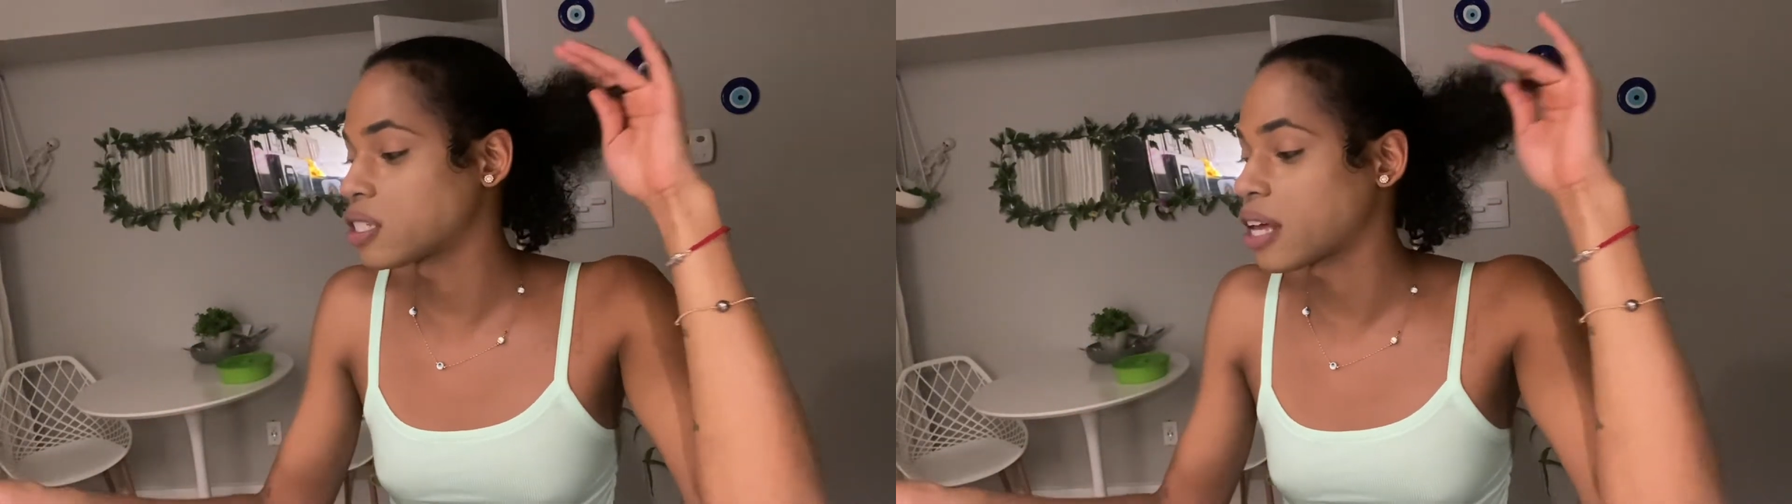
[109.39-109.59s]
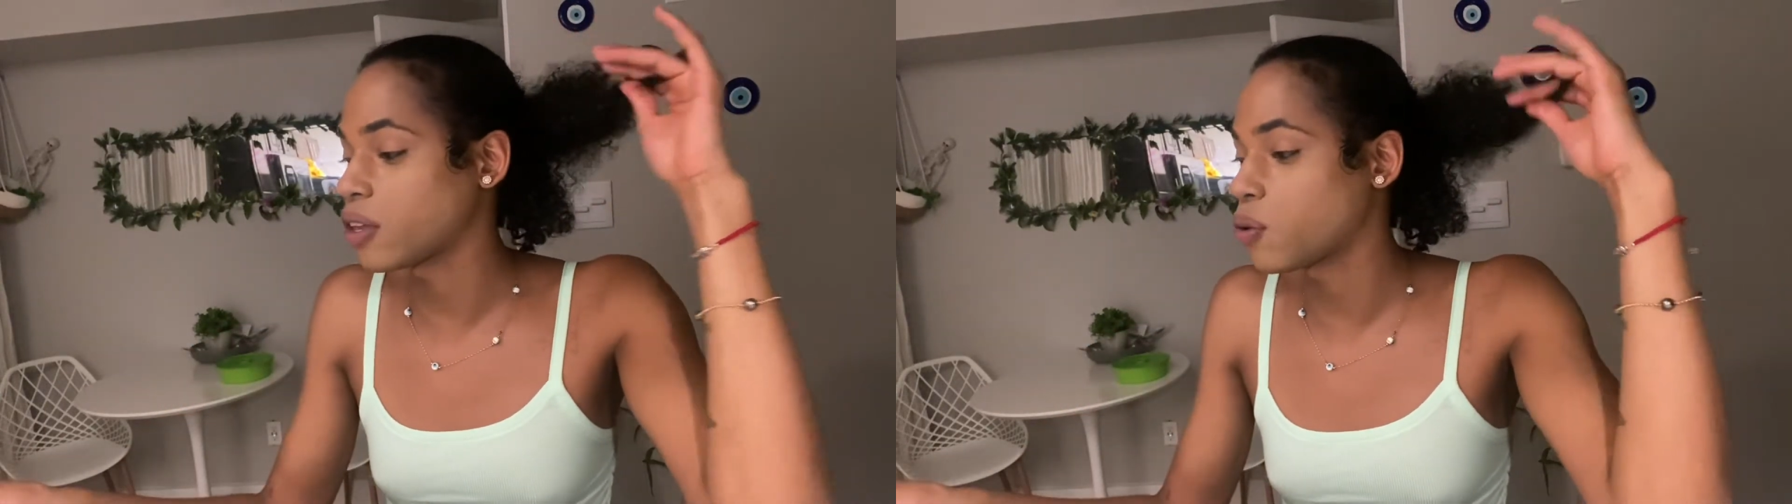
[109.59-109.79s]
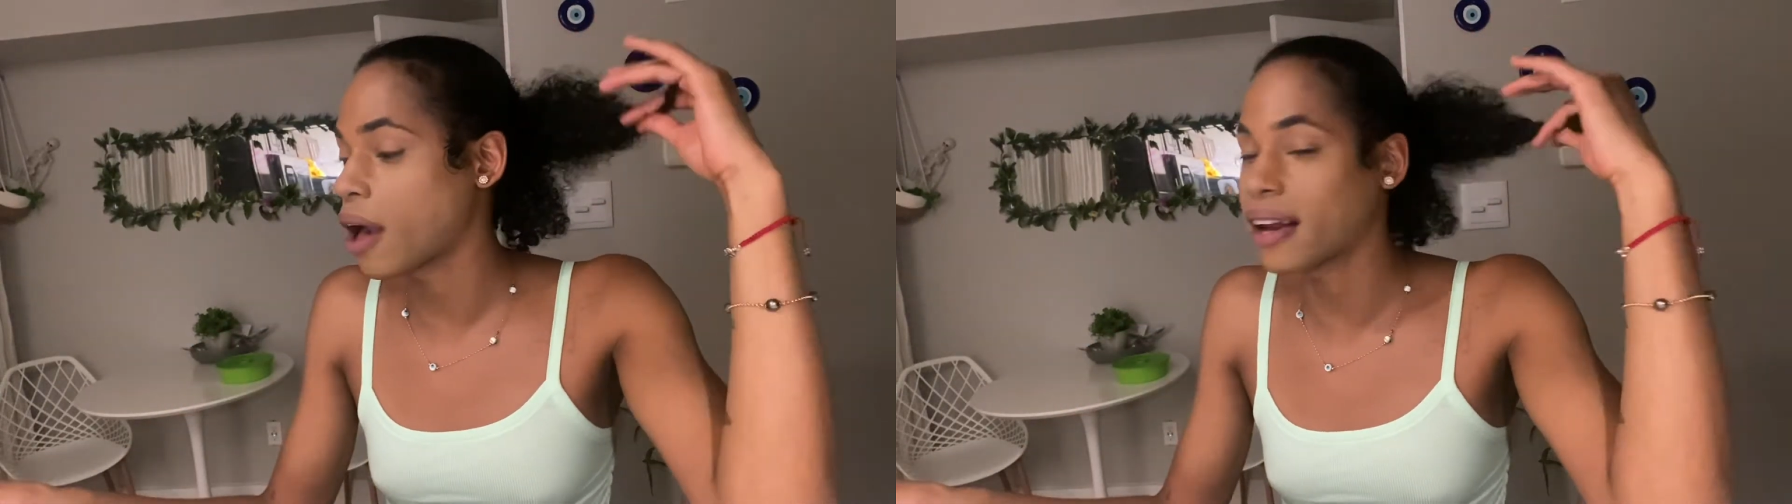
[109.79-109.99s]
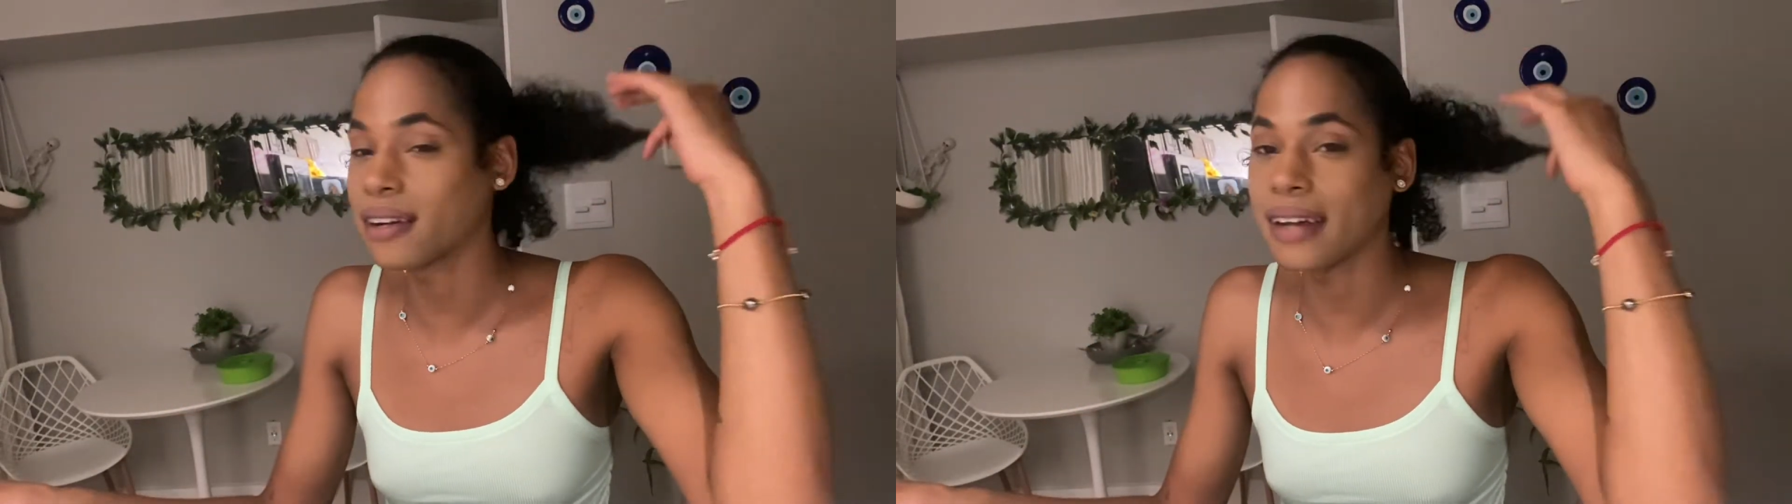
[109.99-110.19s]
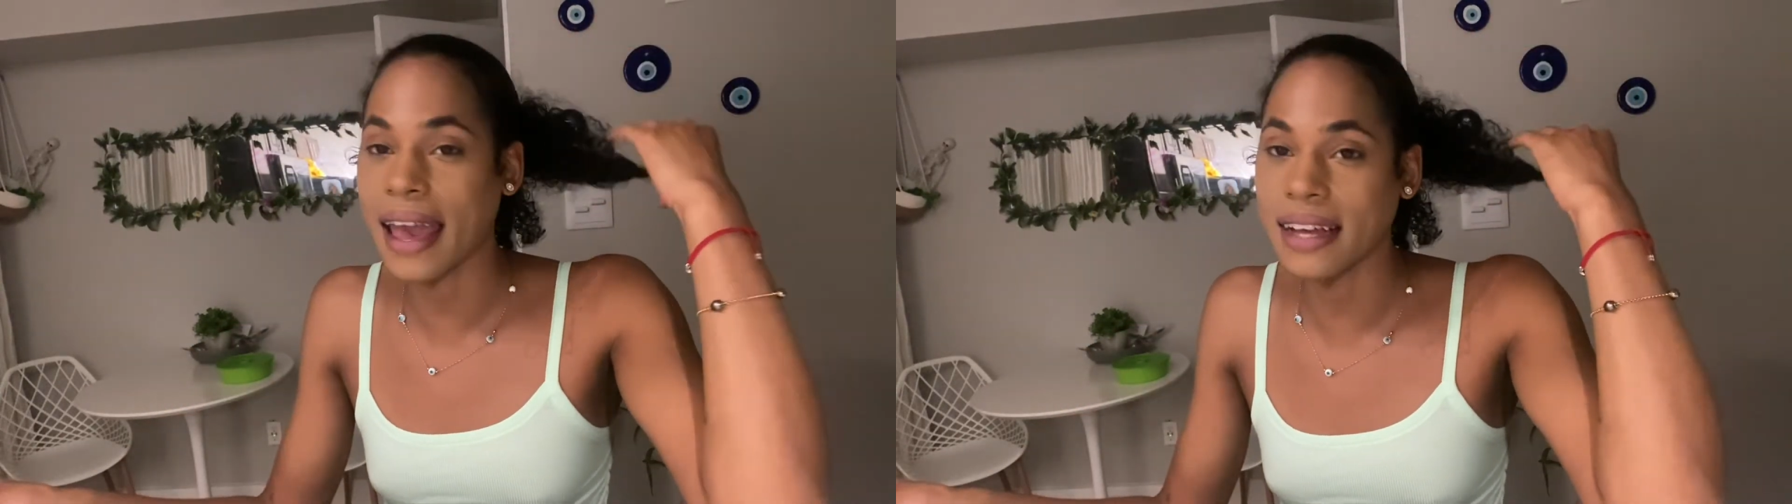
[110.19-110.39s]
that you had
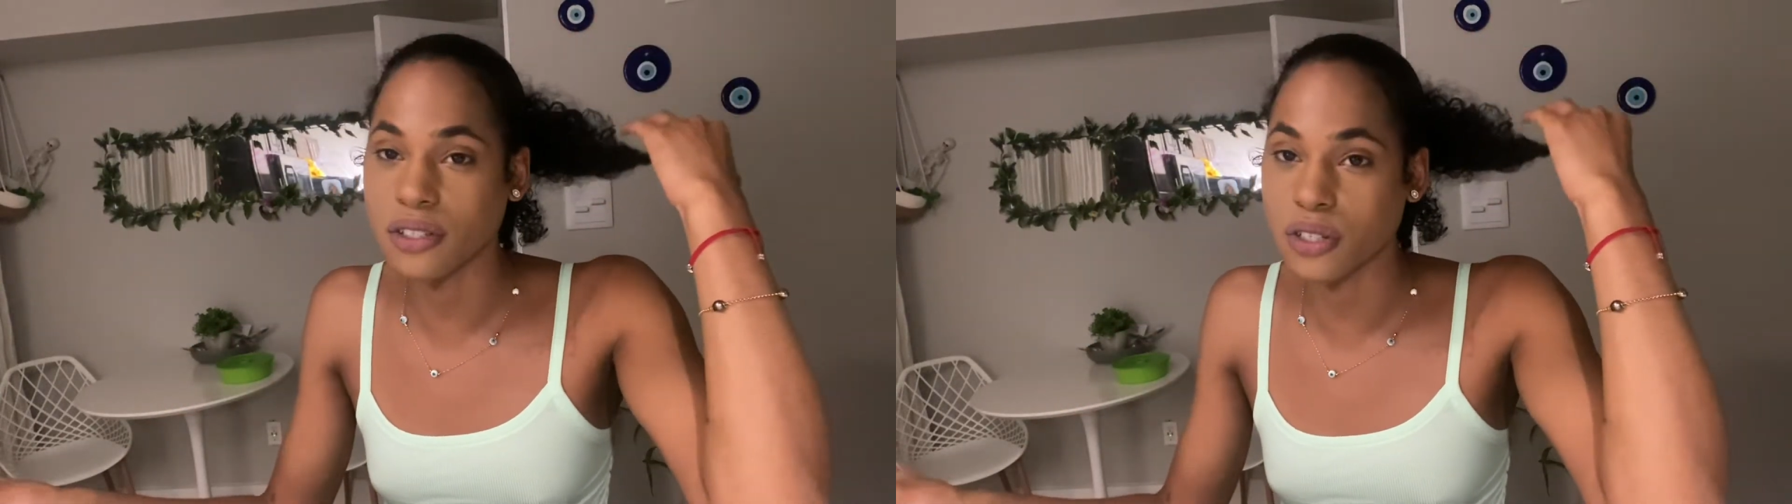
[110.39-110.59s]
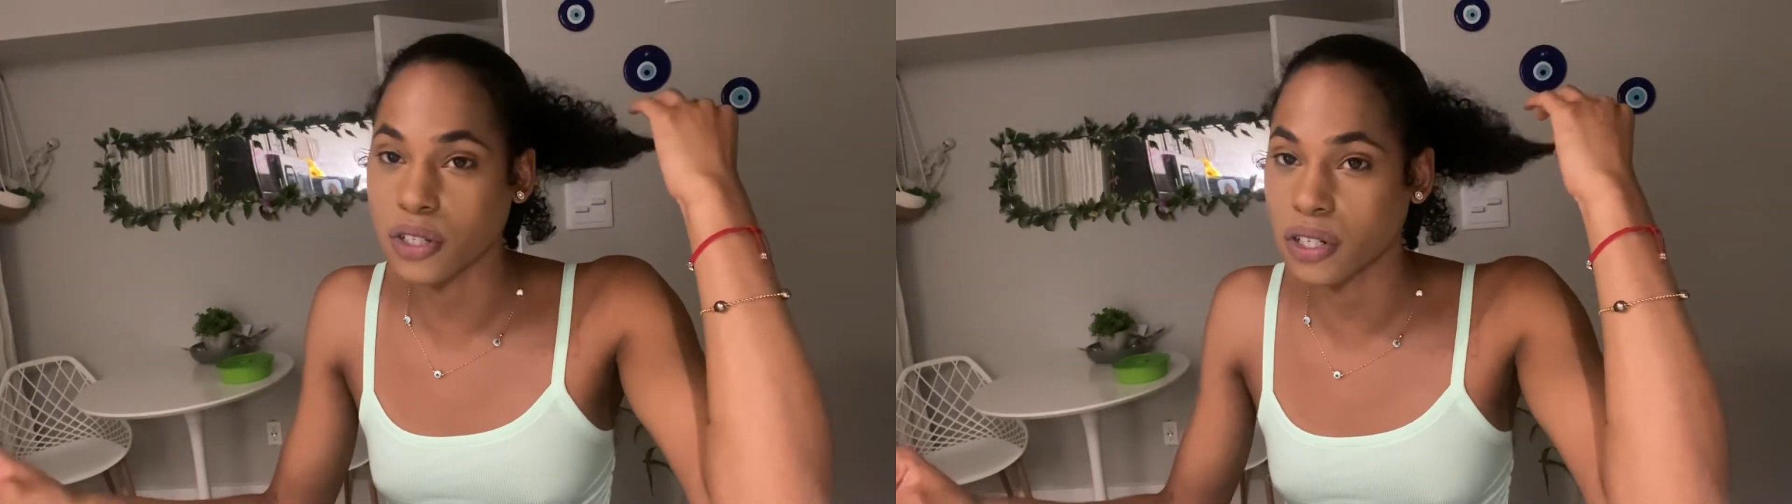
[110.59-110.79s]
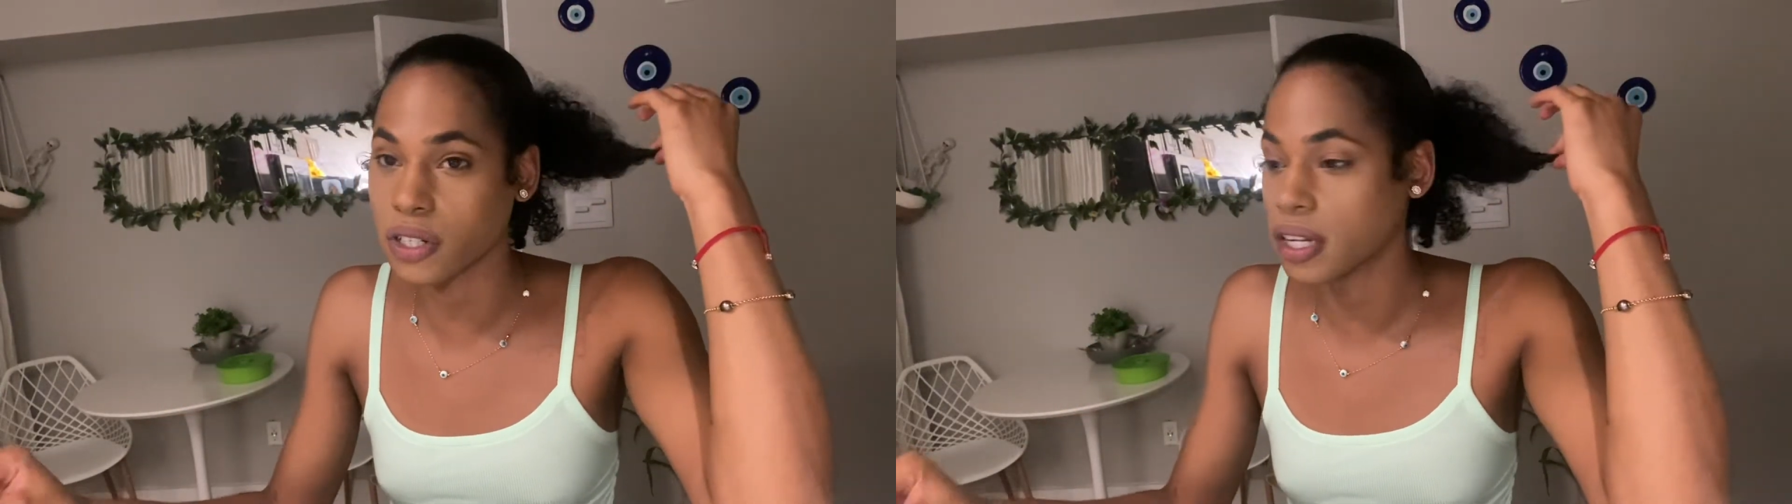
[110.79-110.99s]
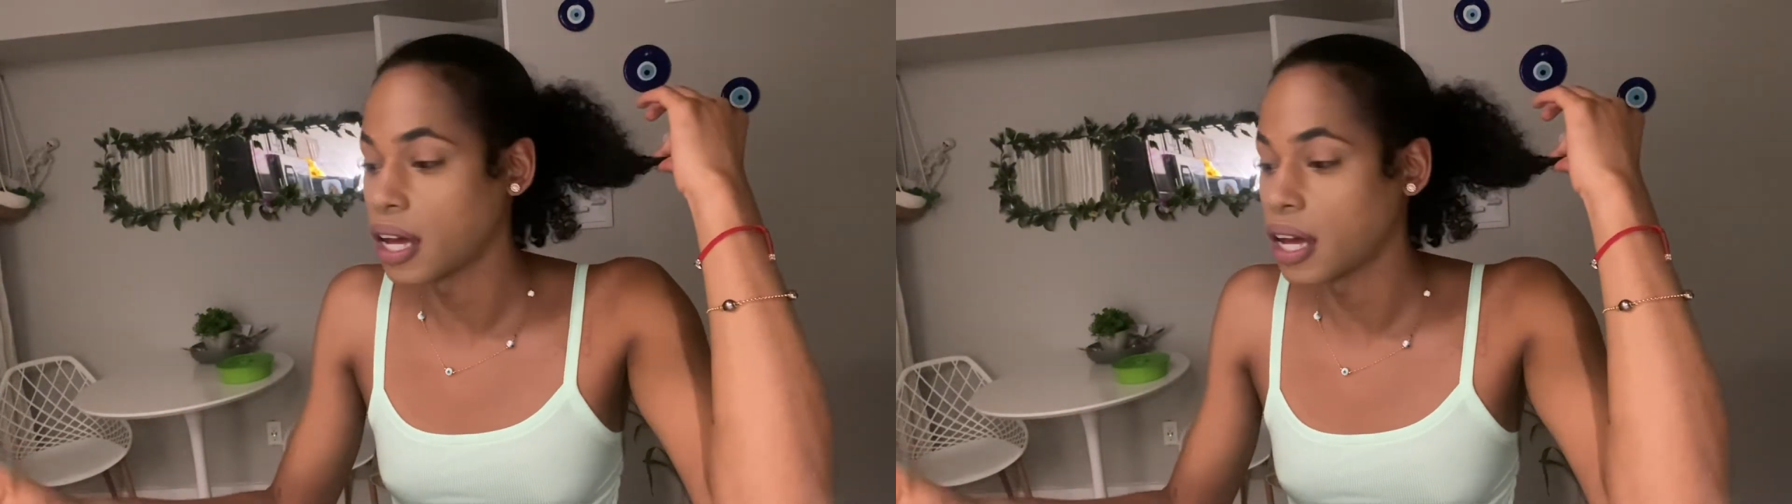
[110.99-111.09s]
unanswered